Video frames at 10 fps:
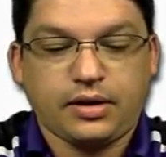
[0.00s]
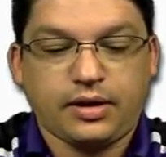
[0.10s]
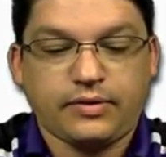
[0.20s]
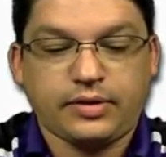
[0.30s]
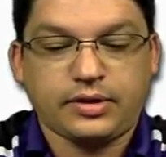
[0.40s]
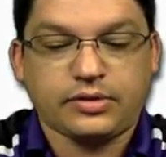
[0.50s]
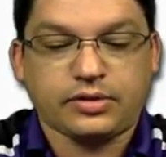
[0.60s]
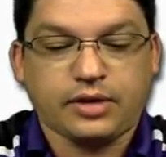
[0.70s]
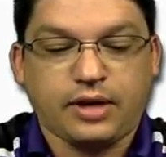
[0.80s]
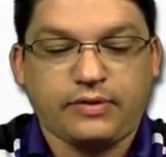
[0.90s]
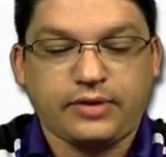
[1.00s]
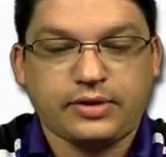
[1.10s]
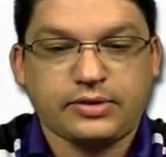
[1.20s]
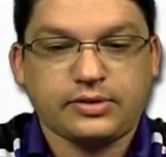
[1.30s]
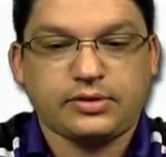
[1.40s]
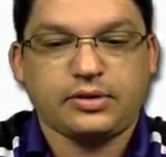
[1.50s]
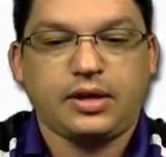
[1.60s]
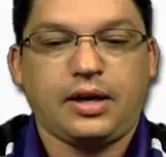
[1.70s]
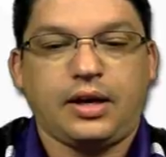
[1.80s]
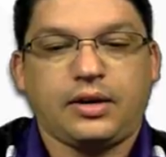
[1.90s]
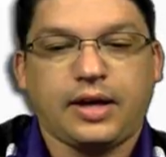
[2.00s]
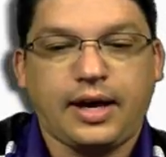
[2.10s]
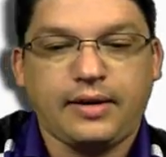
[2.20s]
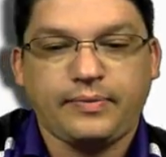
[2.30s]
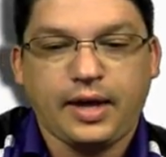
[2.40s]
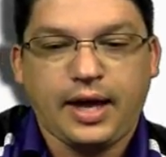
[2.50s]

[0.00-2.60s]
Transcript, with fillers: of the district office, okay?